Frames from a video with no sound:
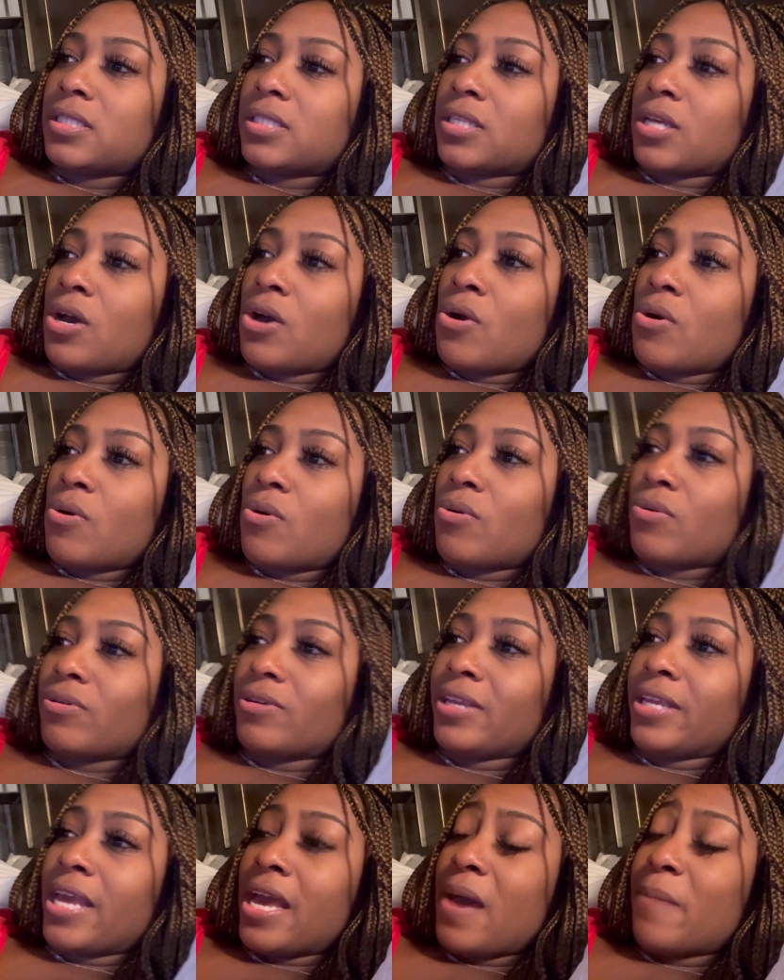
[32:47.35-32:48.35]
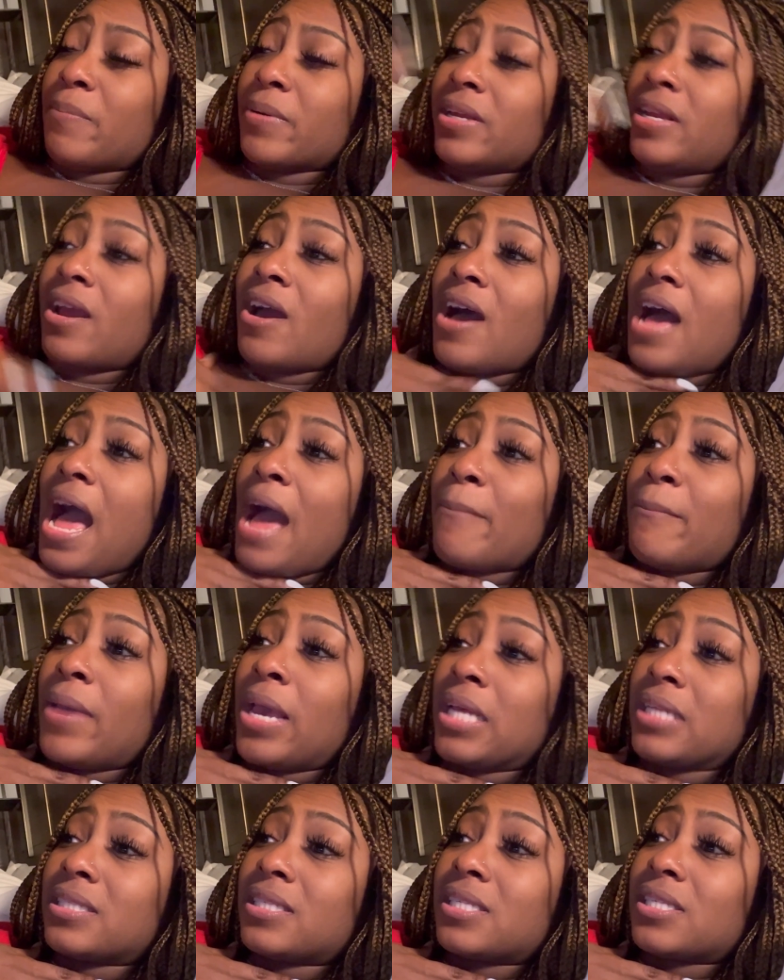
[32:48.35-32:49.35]
So yeah, but y'all, I
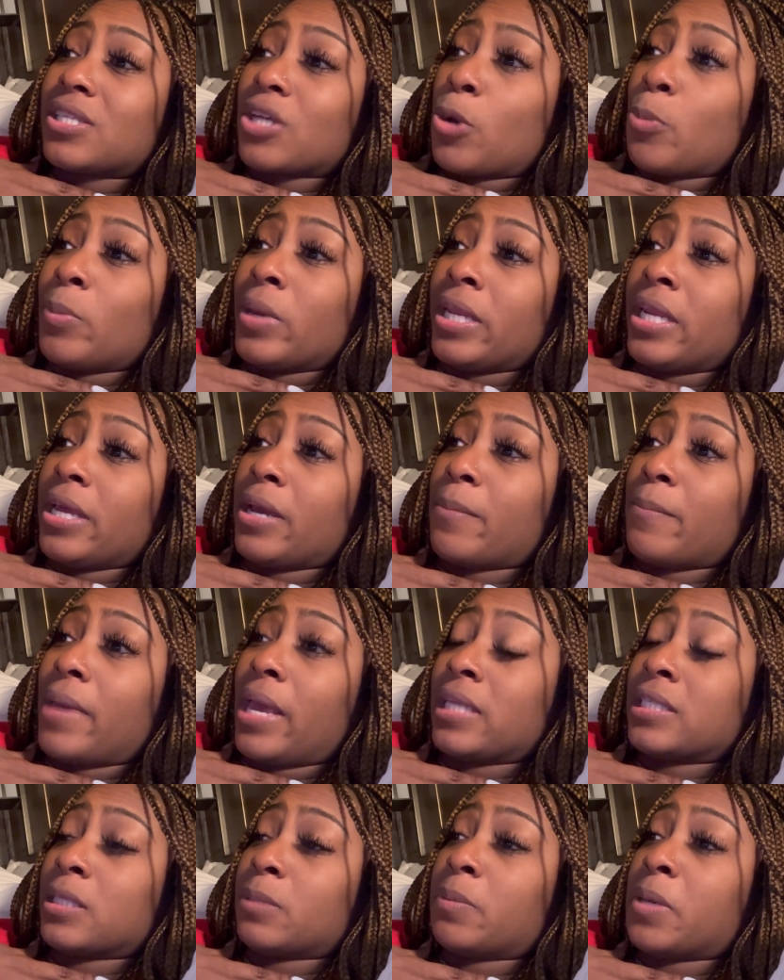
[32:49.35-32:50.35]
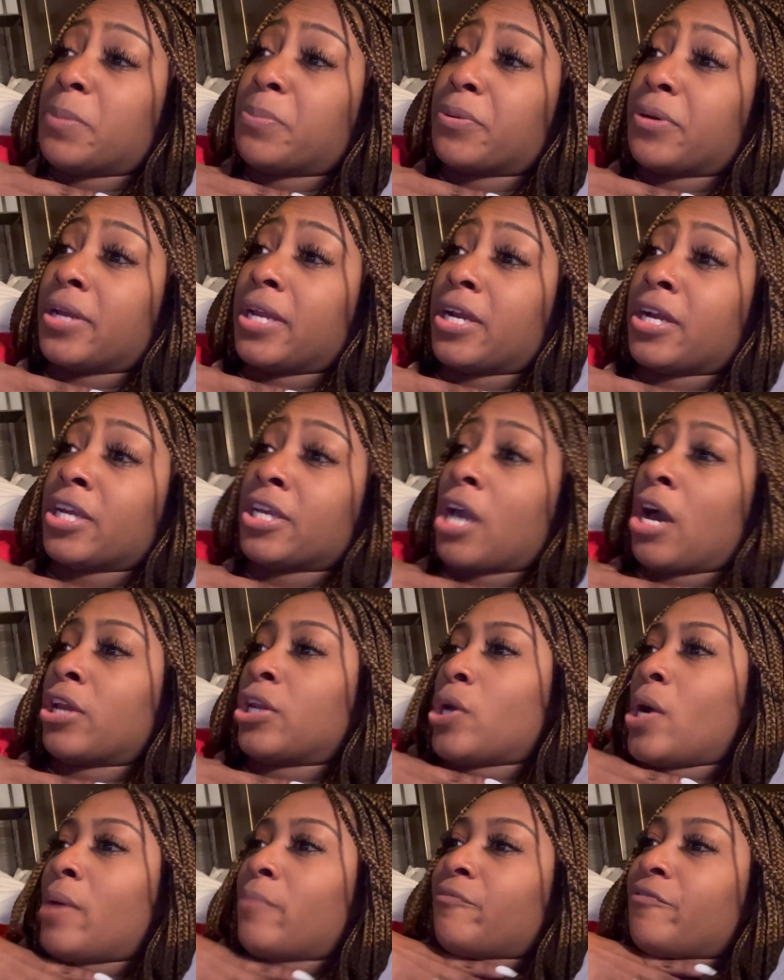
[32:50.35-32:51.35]
met so many amazing people here. Y'all
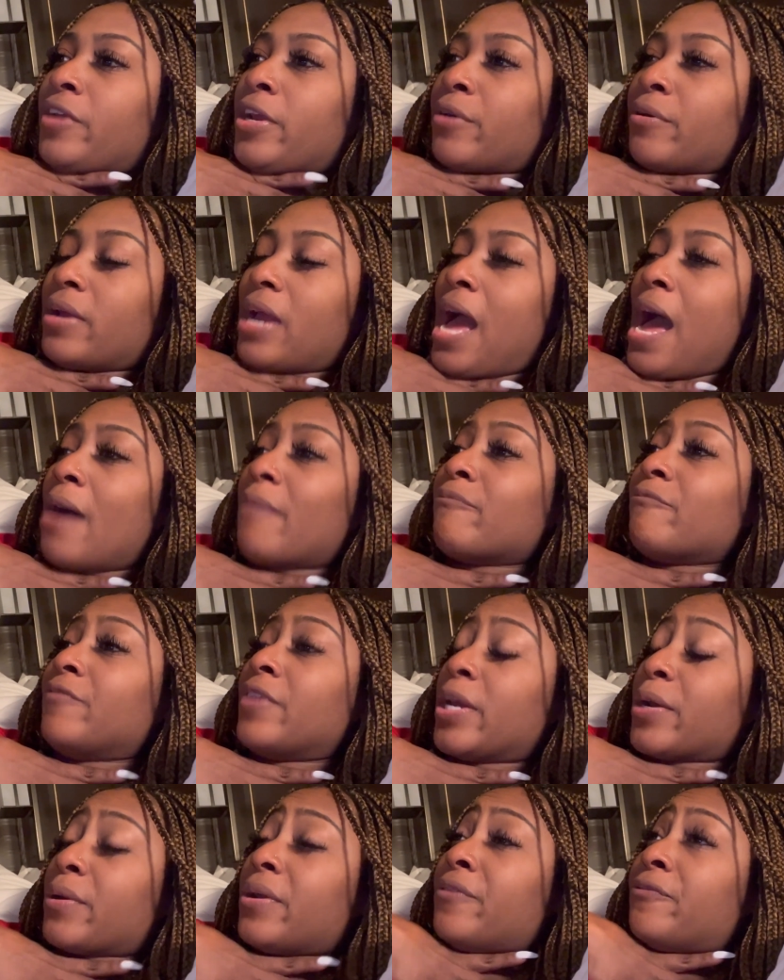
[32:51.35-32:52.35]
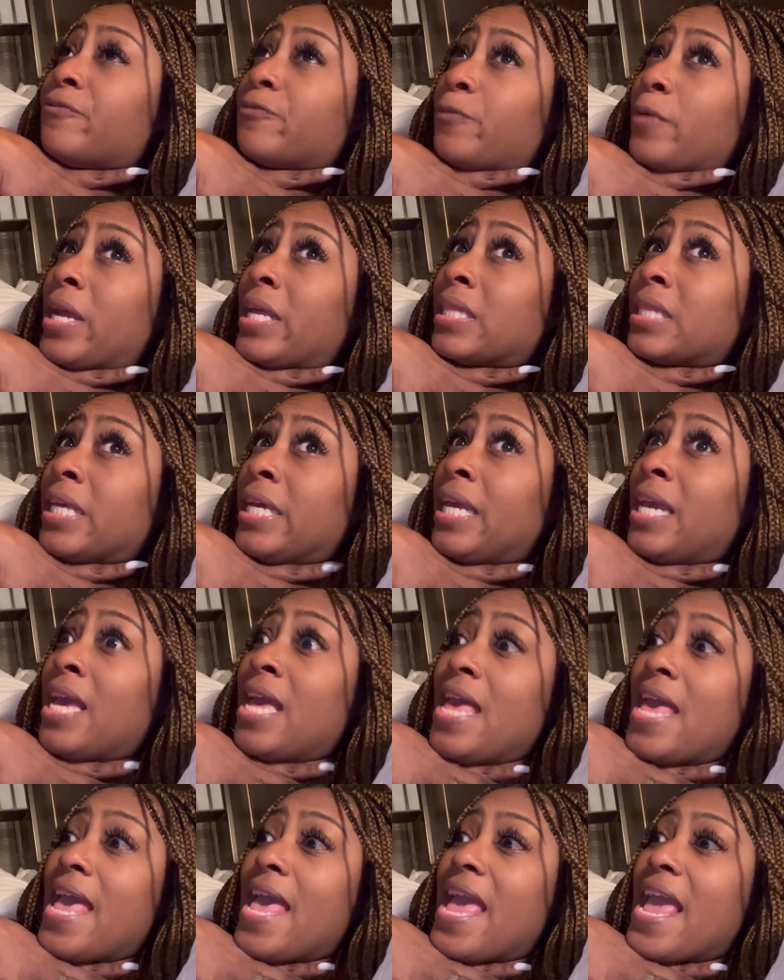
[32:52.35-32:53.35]
know I'm very friendly,
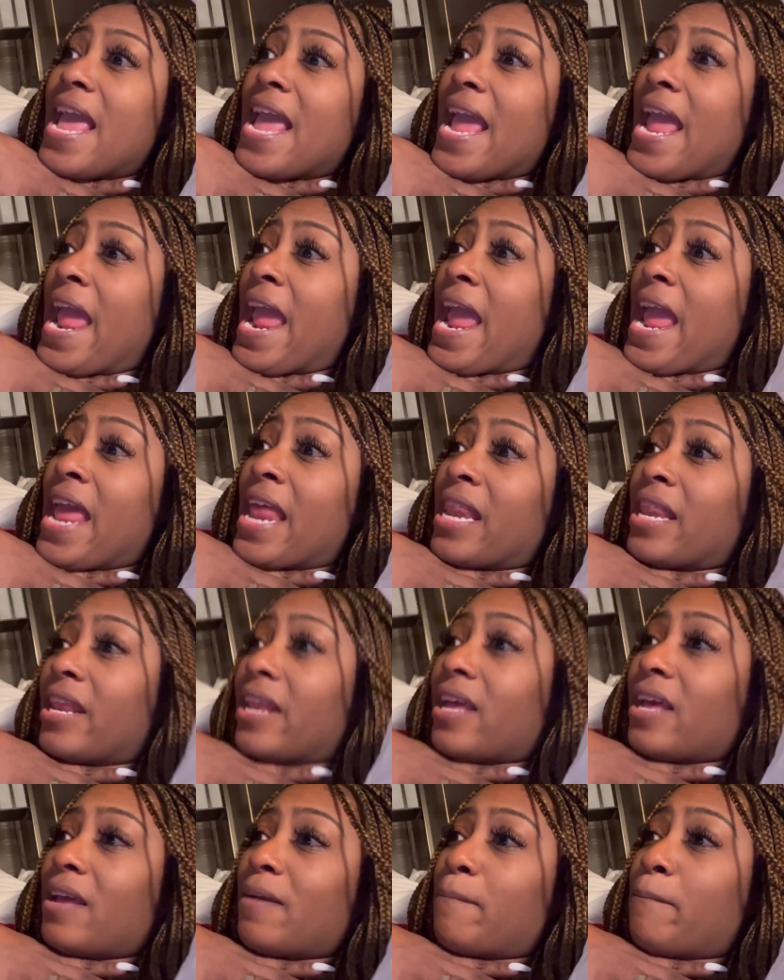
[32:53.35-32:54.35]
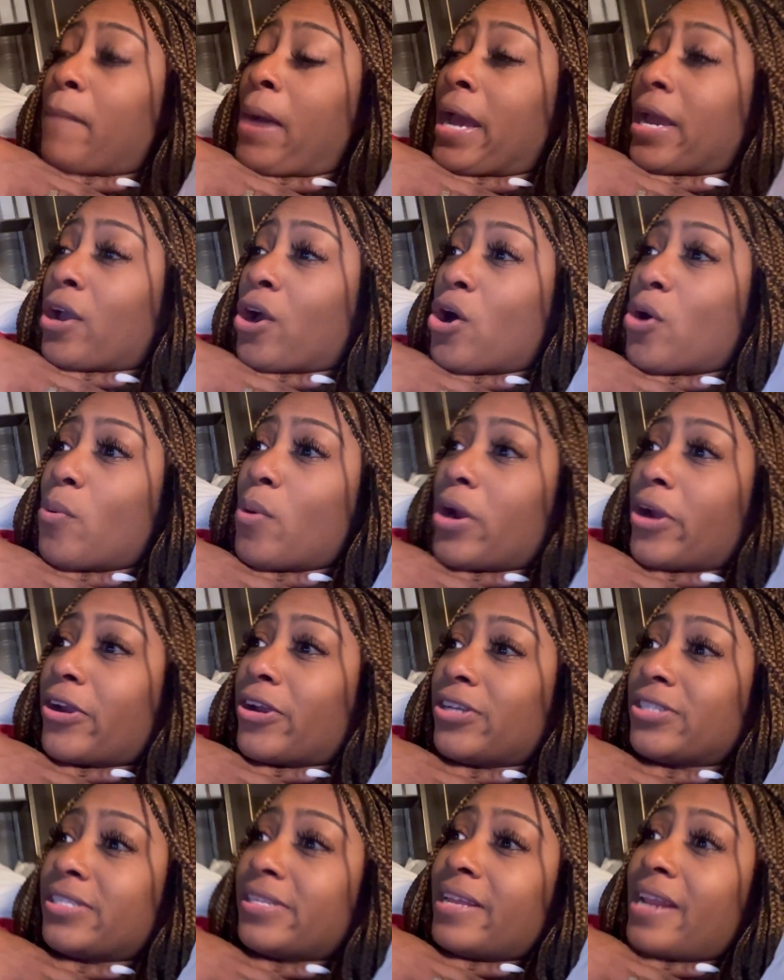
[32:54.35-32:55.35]
and my
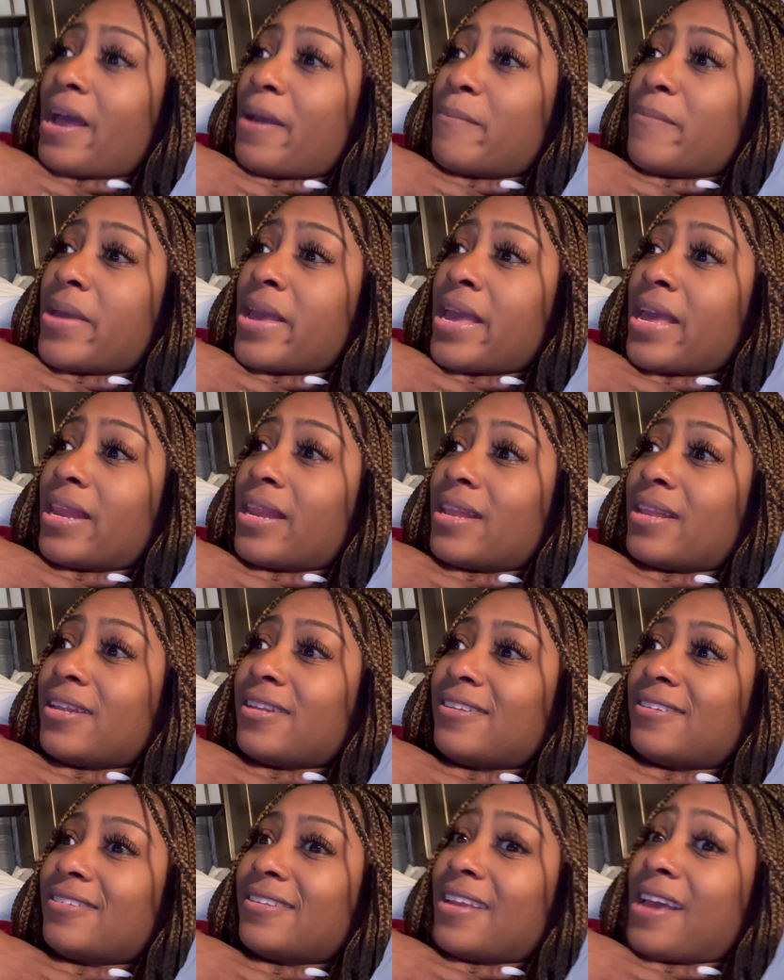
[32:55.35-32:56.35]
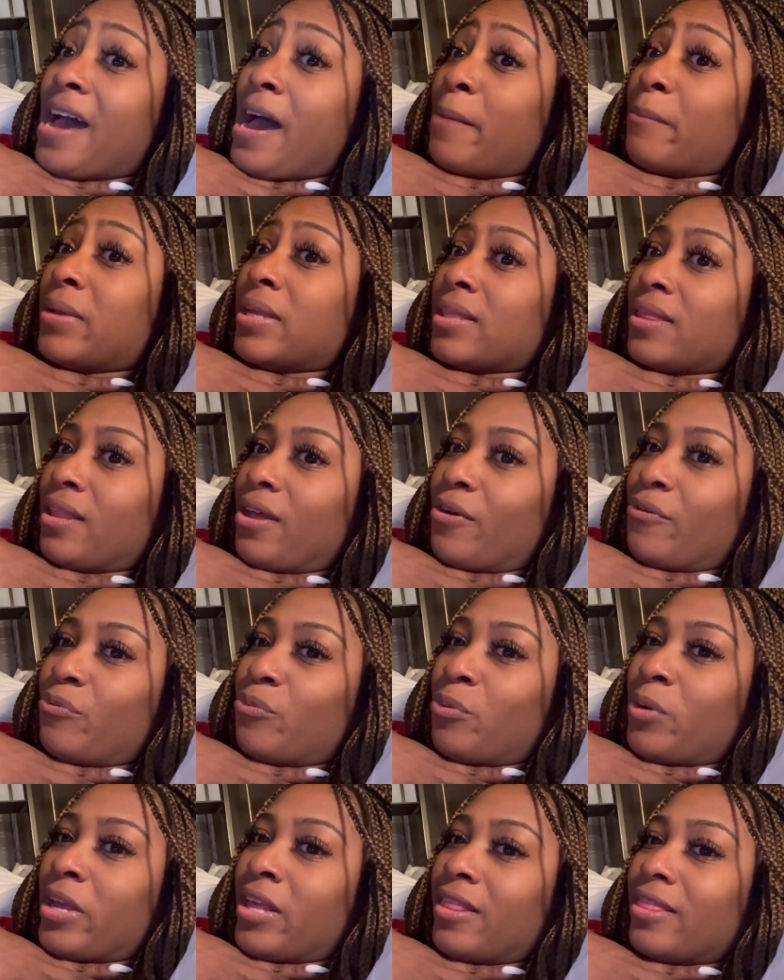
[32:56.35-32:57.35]
coworkers that I met, I'm in
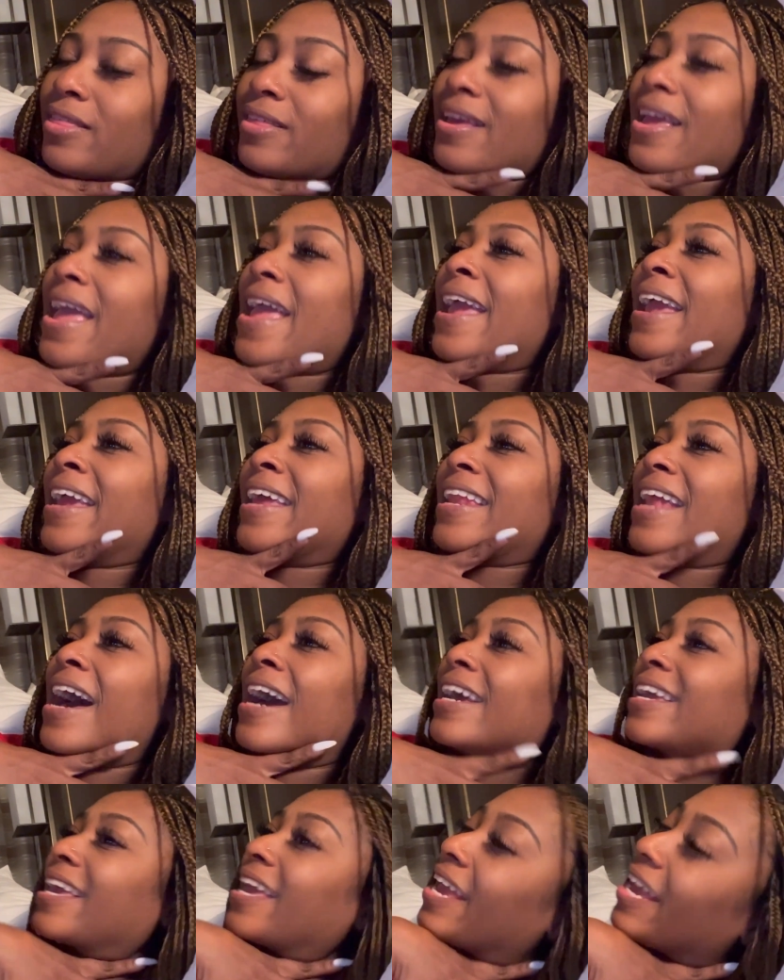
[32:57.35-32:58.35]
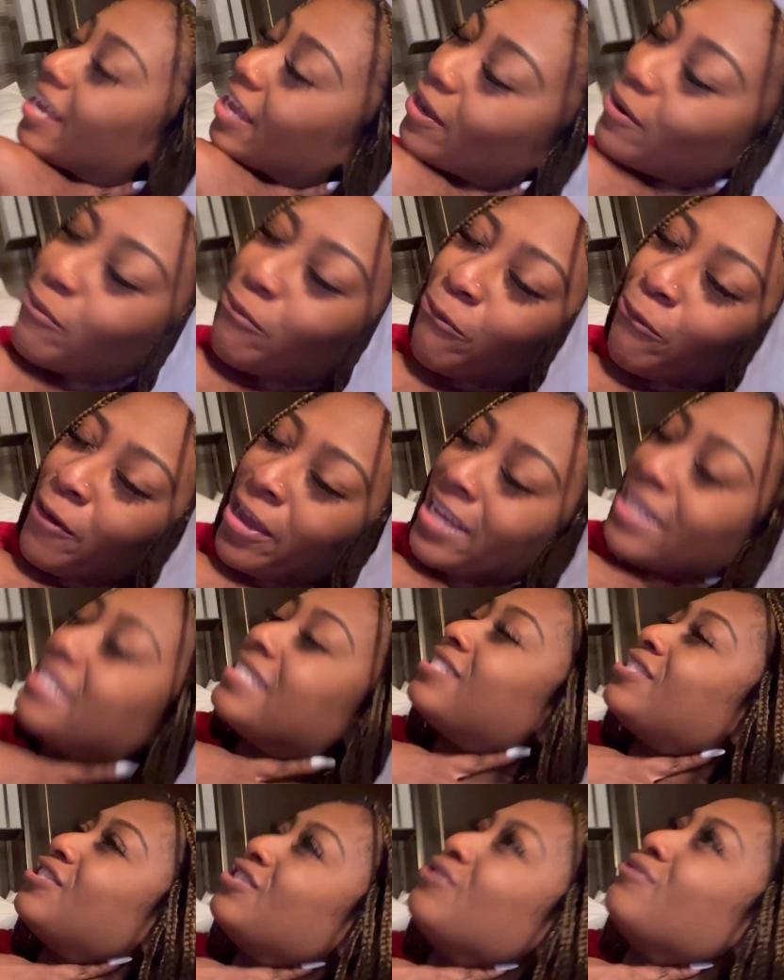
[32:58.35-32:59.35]
love with, and I can't wait to